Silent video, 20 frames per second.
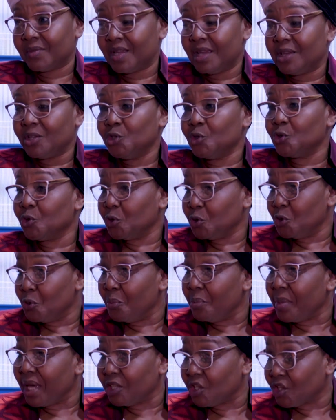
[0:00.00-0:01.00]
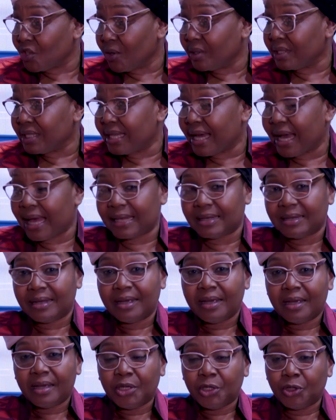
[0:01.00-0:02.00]
You know, you mentioned that,
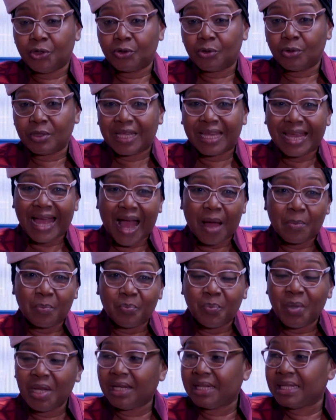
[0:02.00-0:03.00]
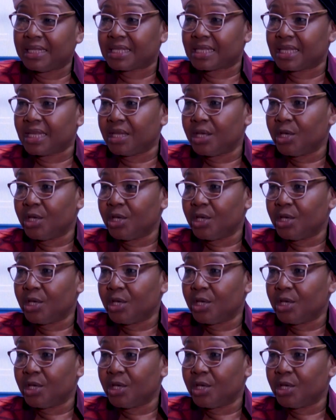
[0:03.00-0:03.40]
you know, the ability